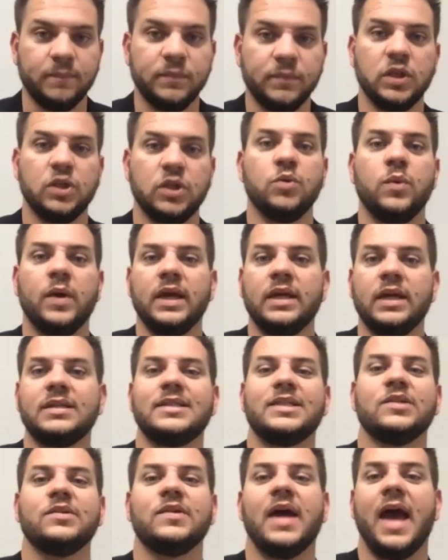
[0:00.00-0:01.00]
You wait
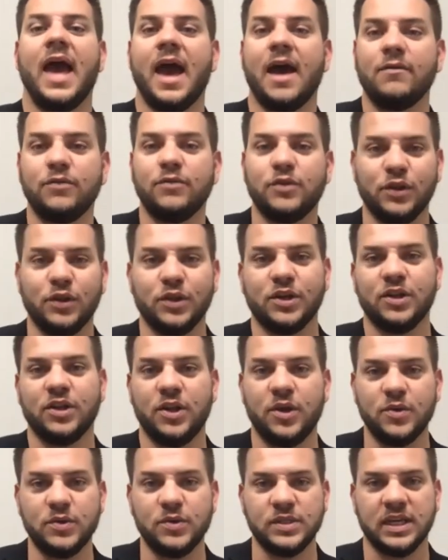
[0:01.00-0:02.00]
until after the
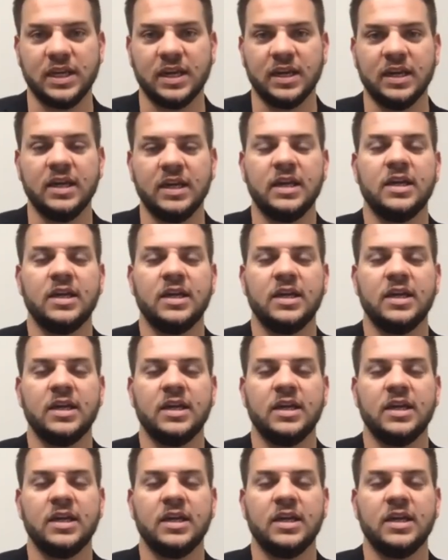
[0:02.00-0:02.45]
closing